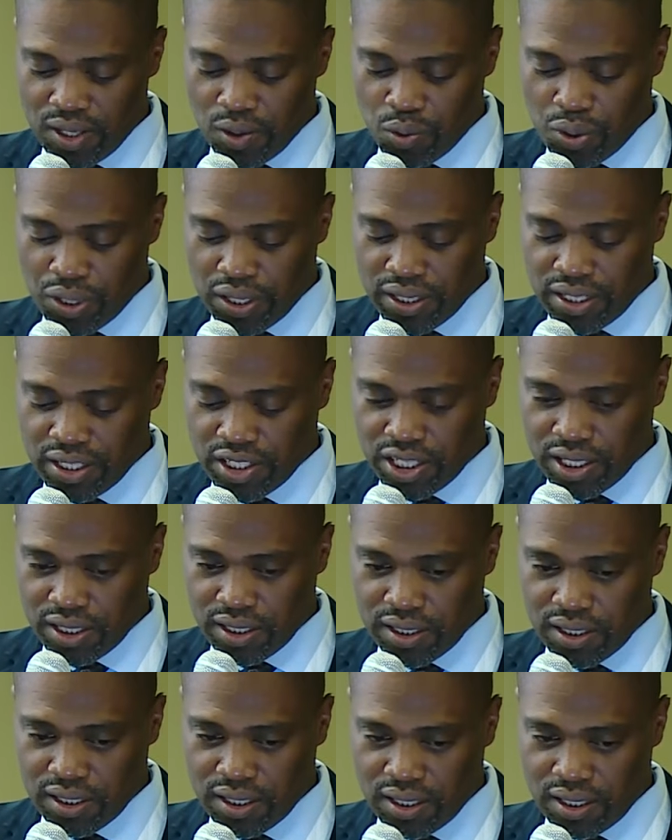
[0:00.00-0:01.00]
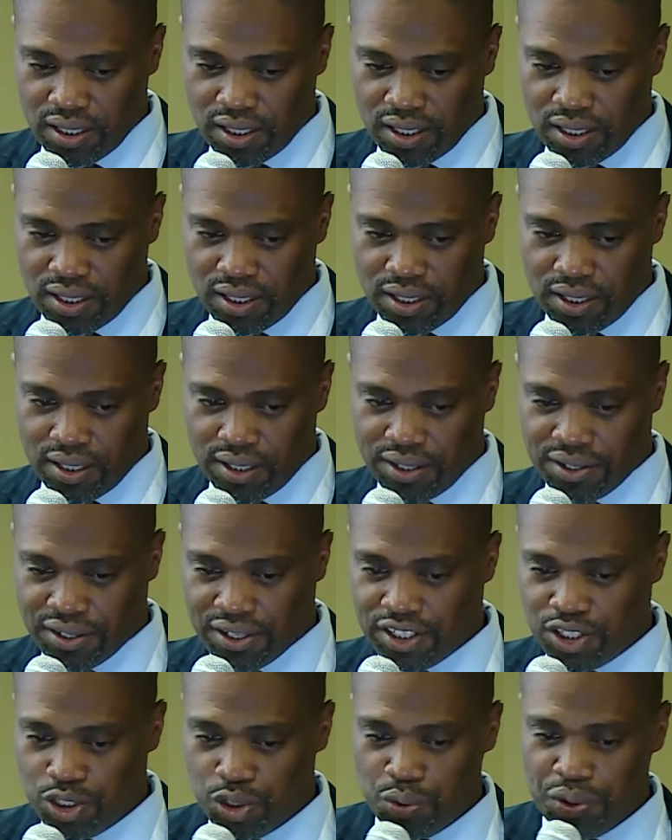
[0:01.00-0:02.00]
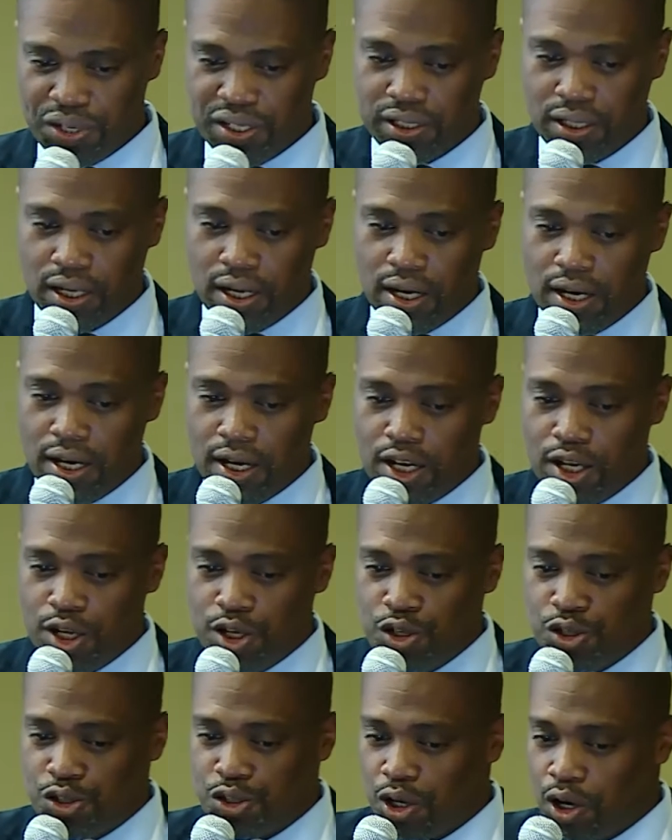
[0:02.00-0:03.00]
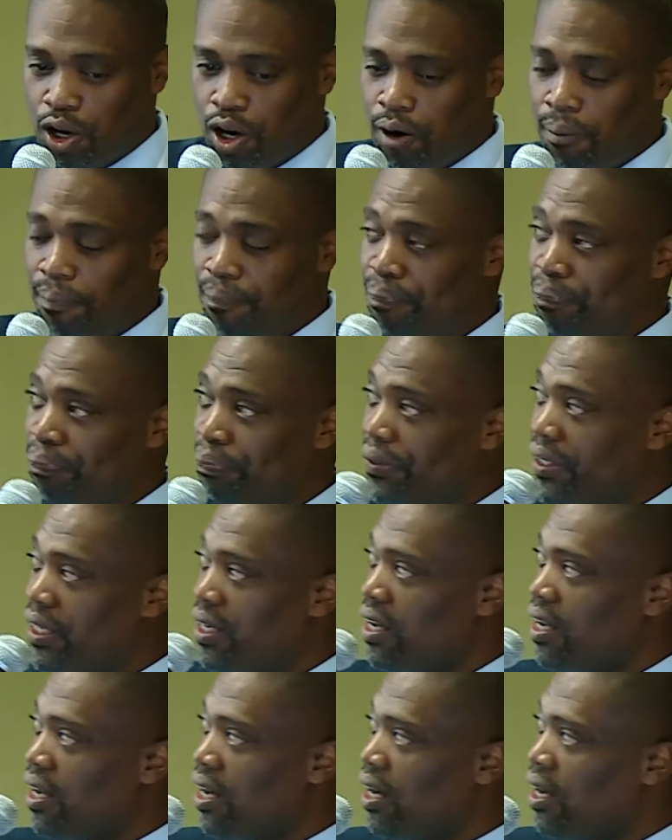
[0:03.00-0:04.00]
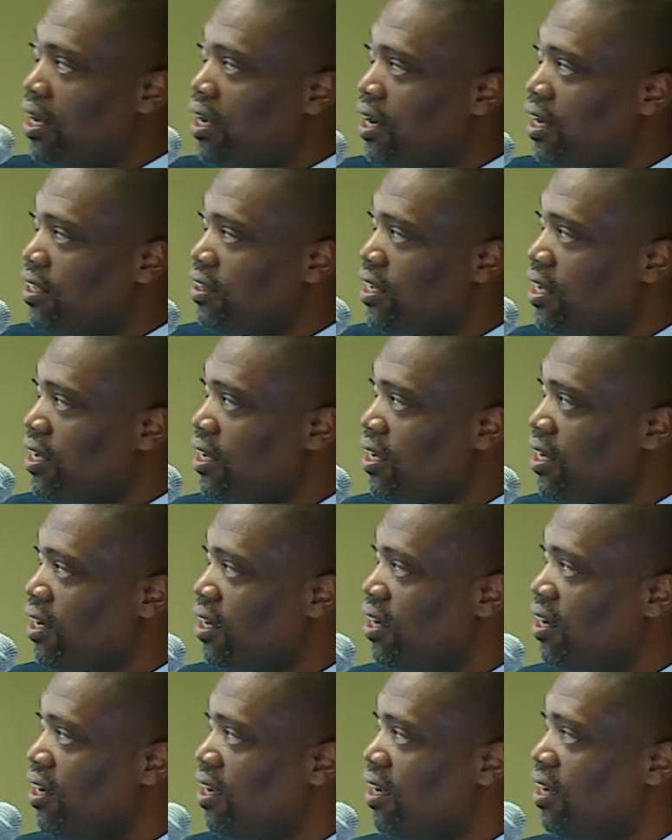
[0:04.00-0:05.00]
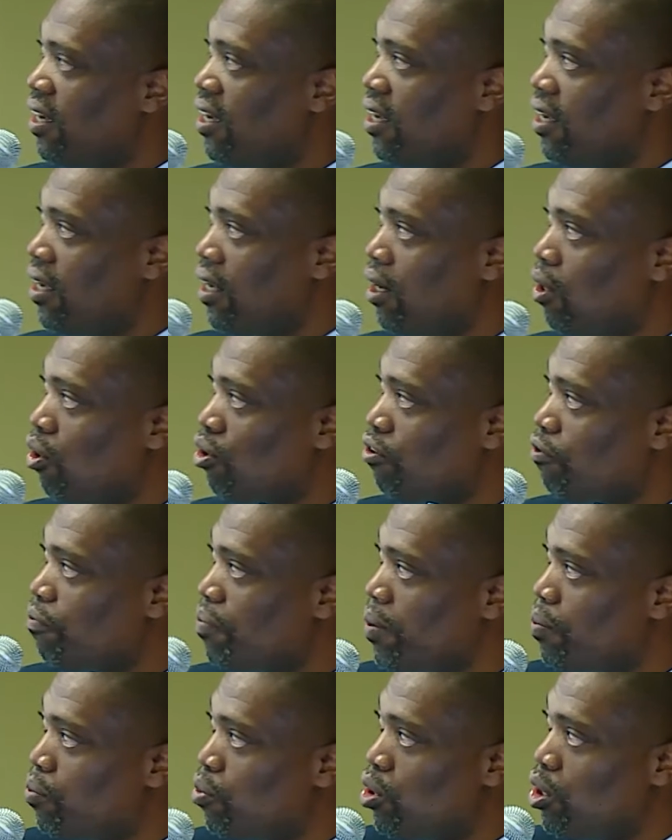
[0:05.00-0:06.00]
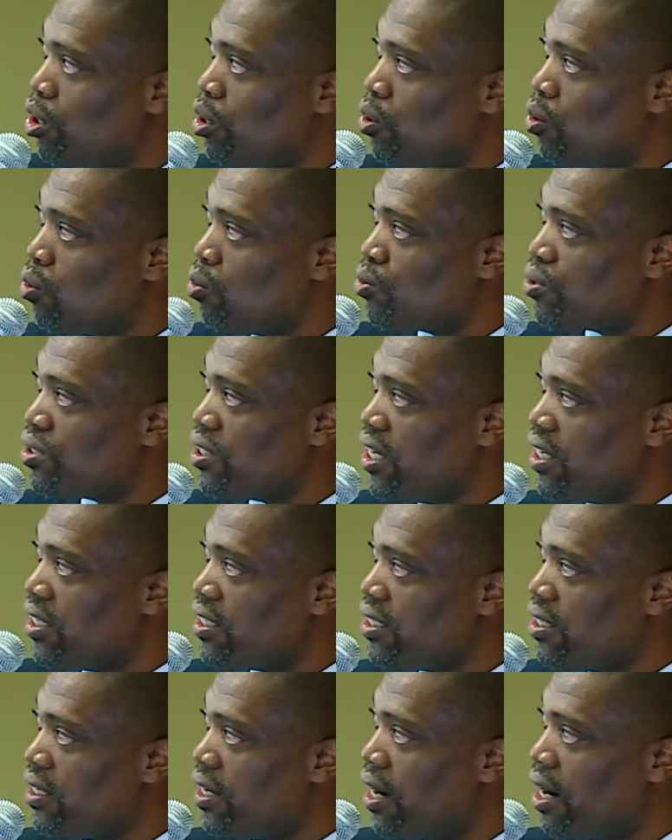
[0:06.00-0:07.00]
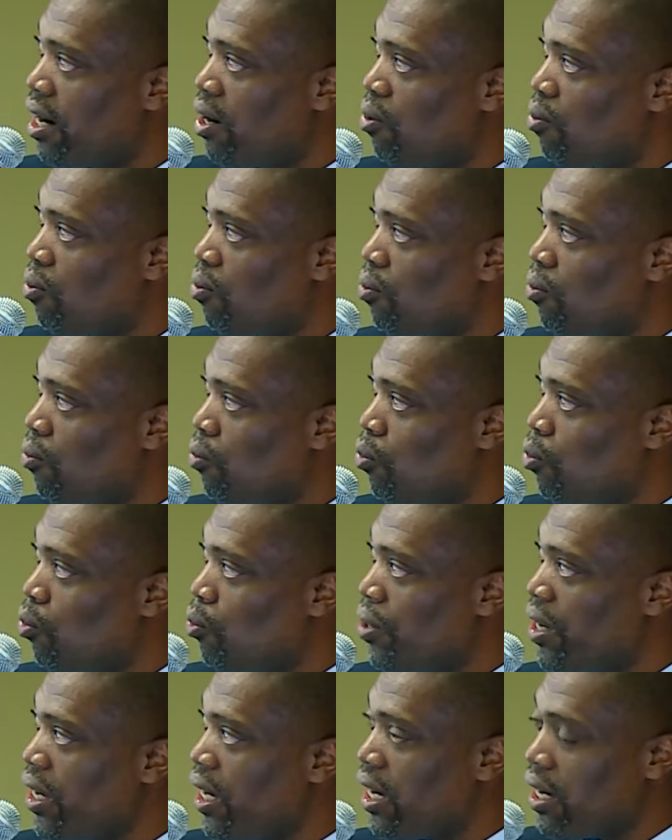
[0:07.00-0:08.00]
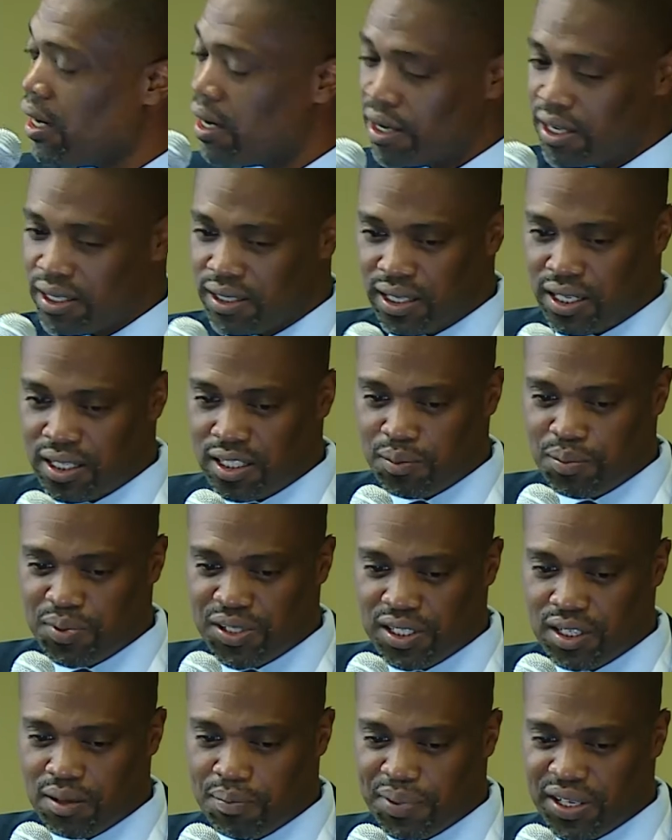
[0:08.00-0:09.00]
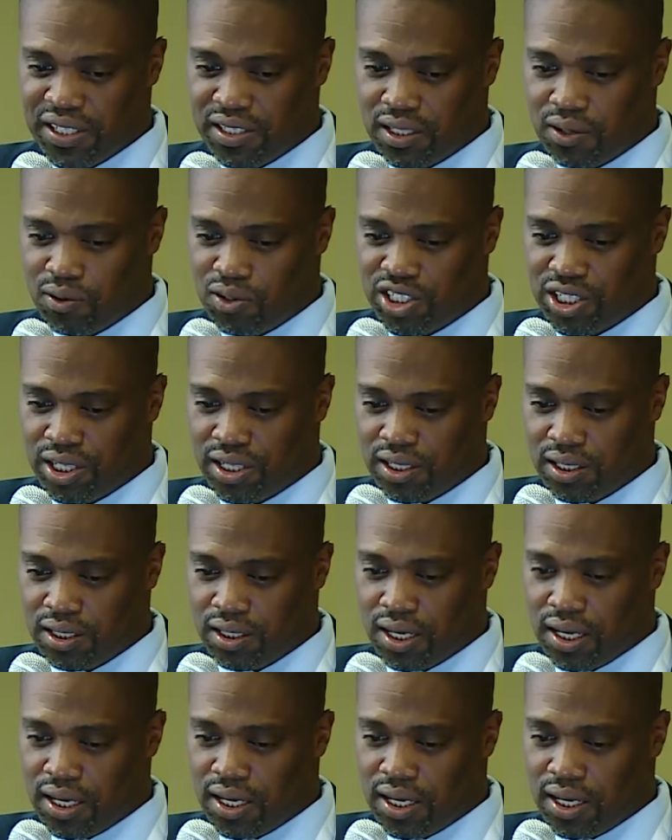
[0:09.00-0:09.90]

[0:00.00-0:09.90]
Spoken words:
quickly just run through it. So I think a lot of people knows that now who we are as NCPC, but I will just